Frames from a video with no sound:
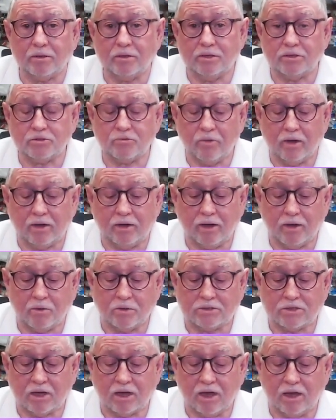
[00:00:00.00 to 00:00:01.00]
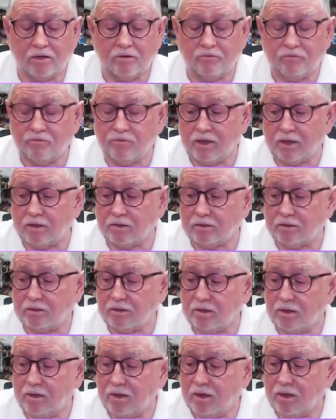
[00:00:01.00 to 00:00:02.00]
This right now is a kind of felt.
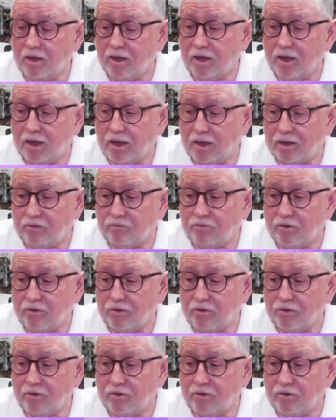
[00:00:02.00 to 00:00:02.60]
And a